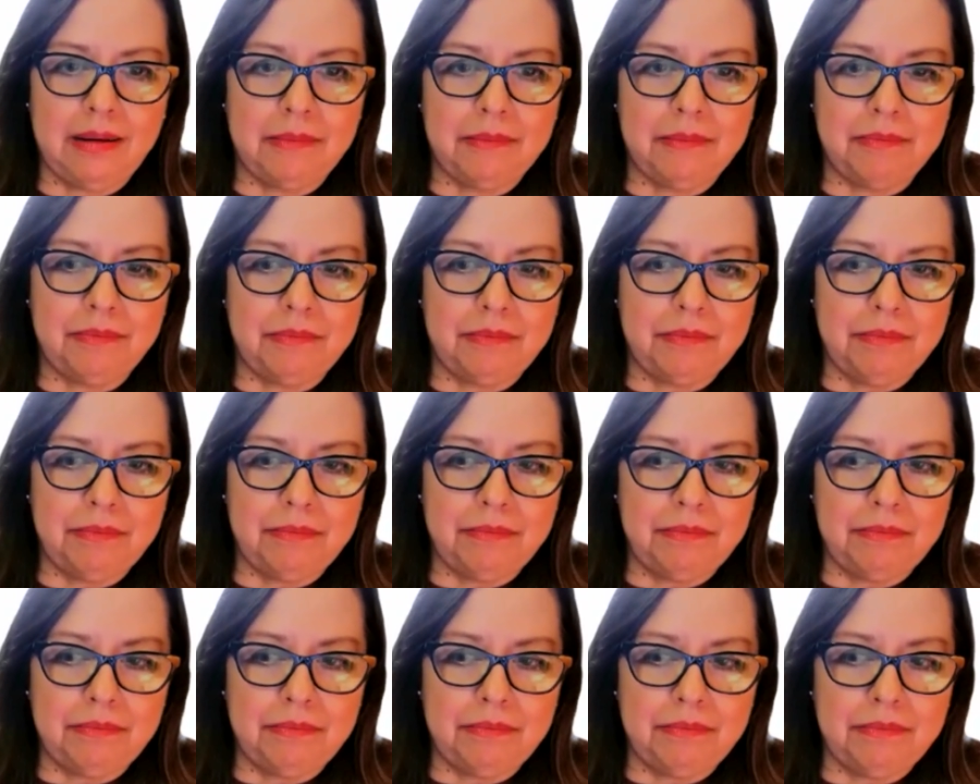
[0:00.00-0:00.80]
Um,
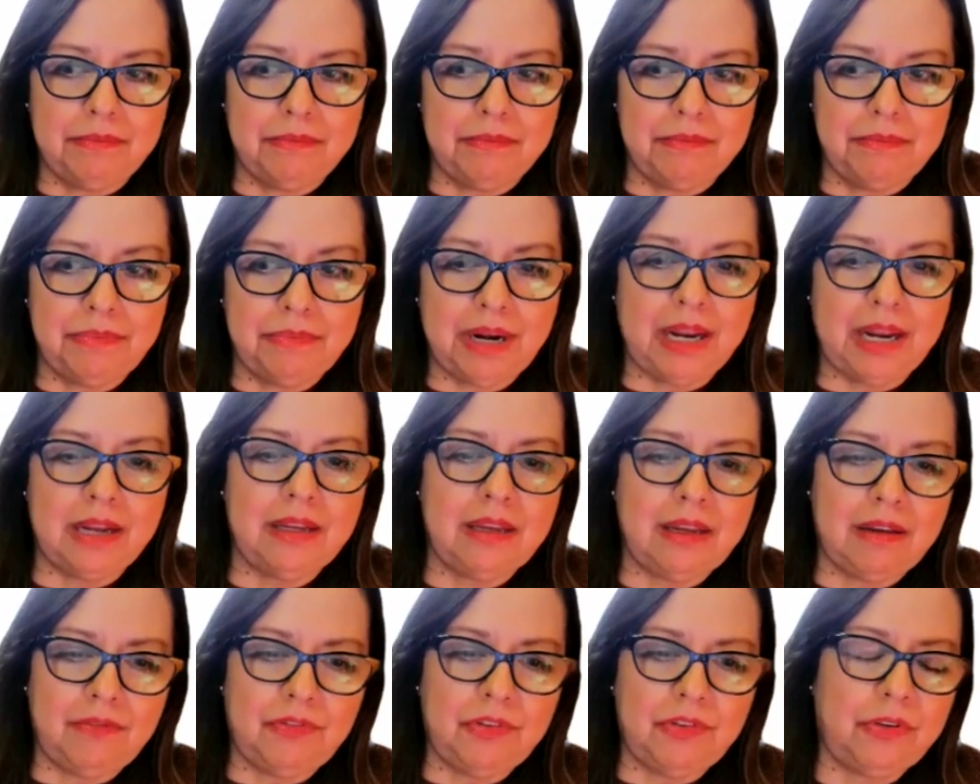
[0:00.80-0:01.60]
but I
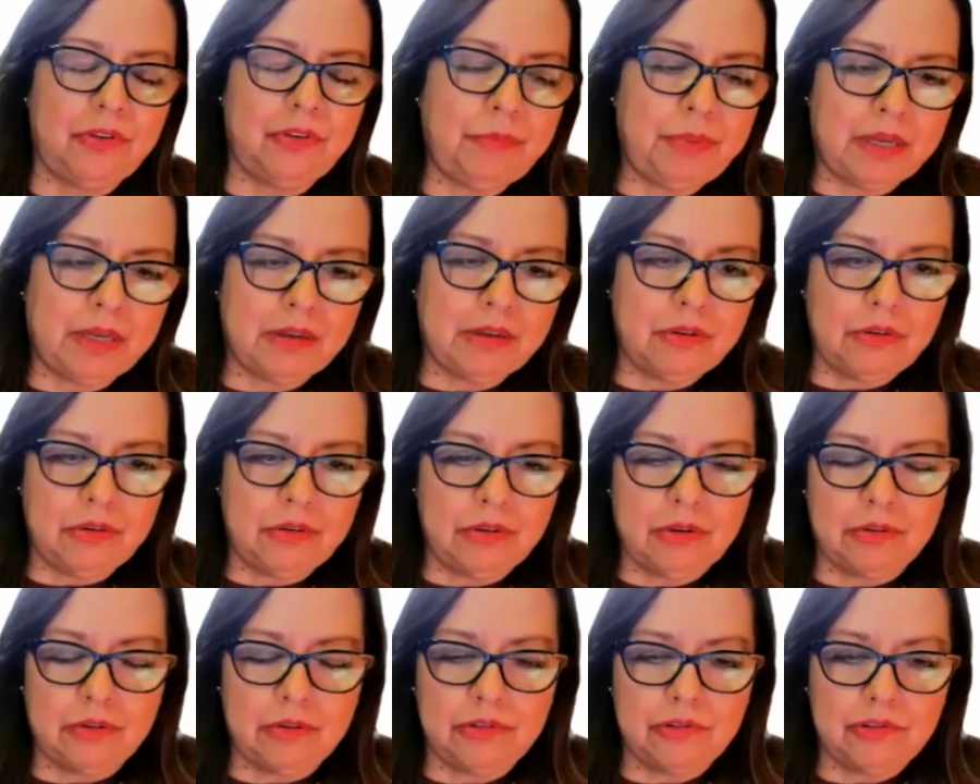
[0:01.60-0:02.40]
give you big
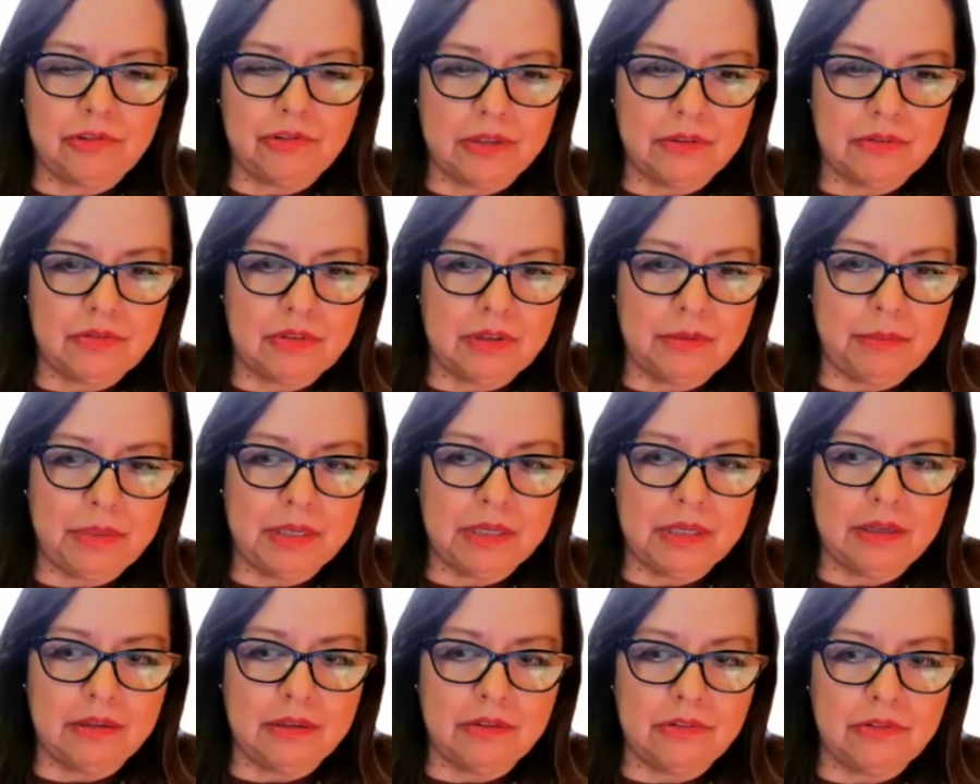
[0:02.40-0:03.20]
kudos, Chelsea,
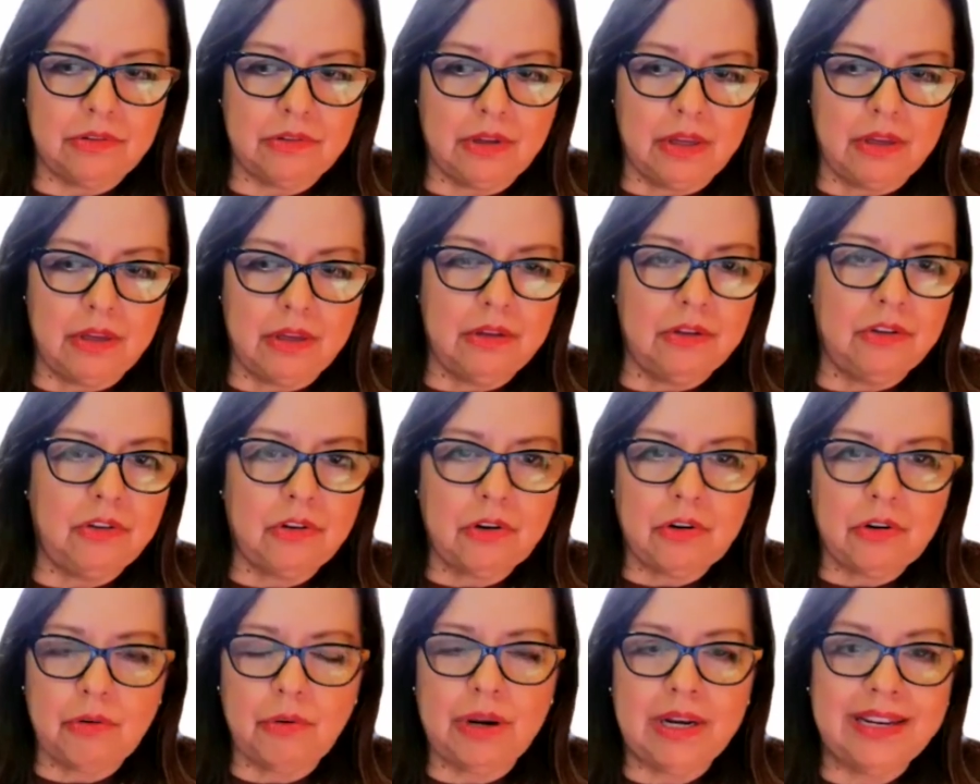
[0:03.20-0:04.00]
because you're
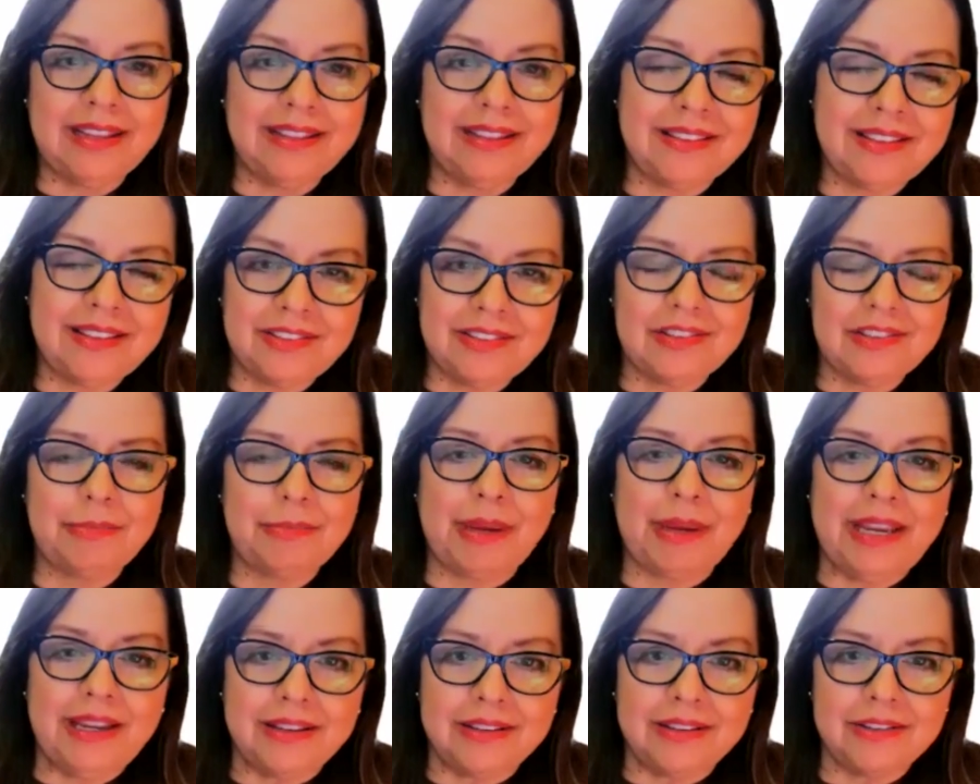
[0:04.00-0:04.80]
creating this
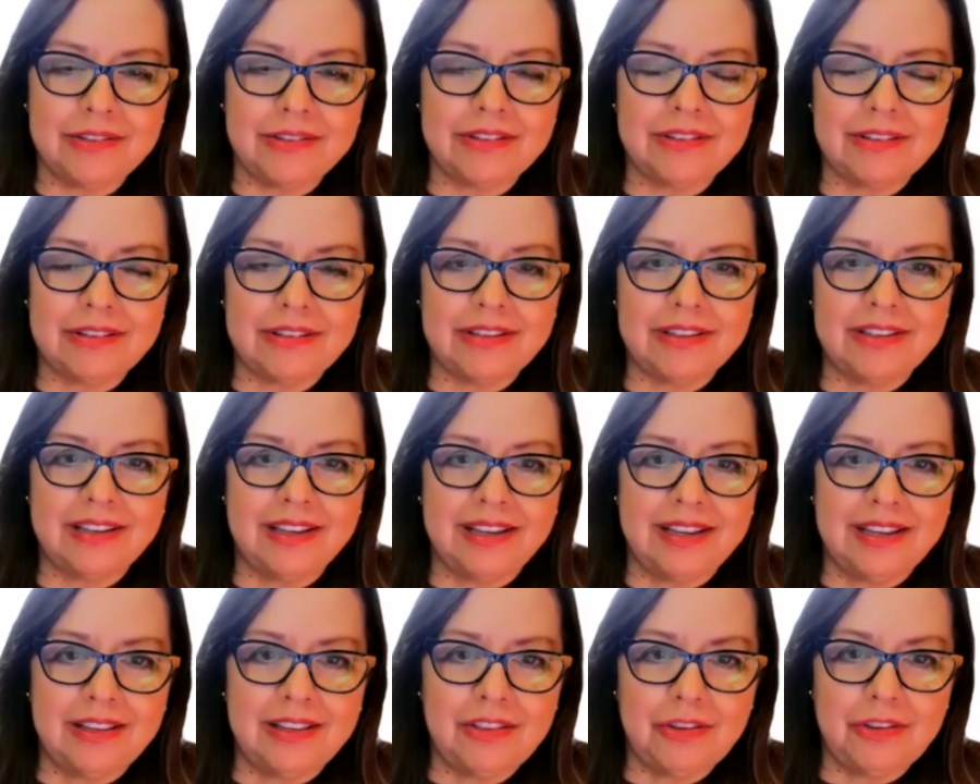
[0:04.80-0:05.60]
space
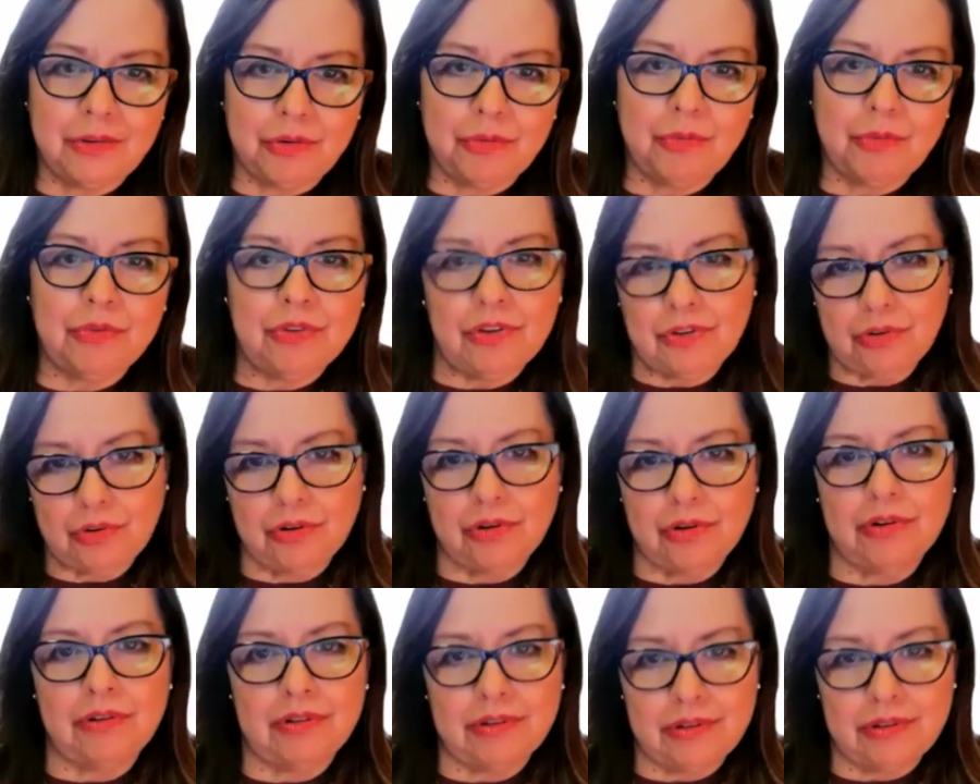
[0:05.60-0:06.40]
through
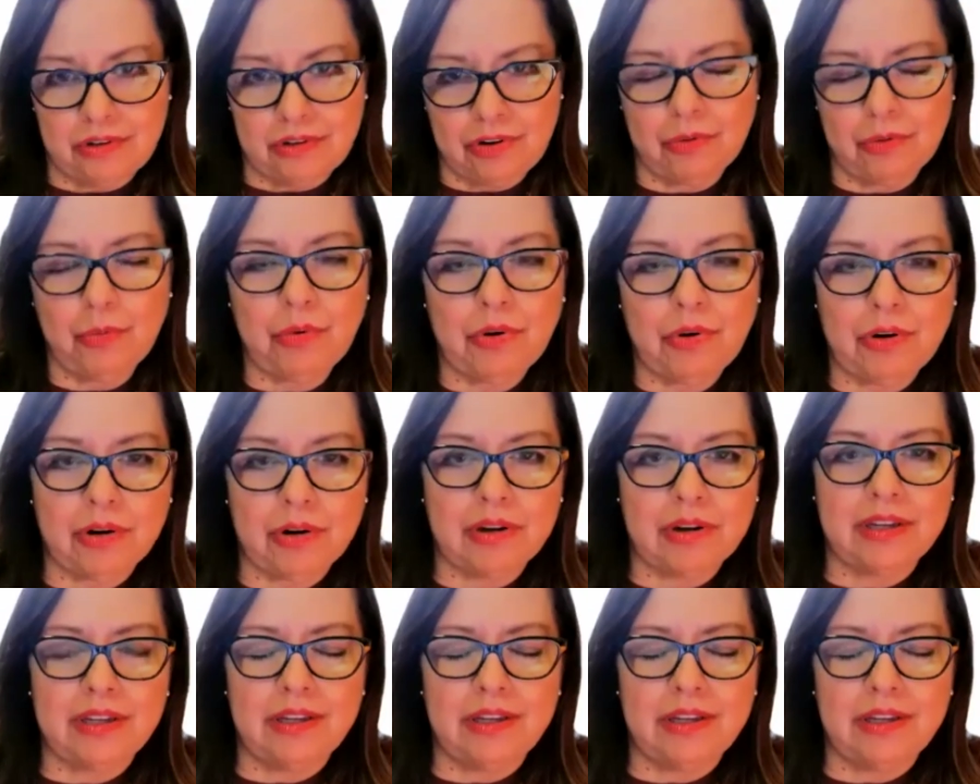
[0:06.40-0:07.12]
your work.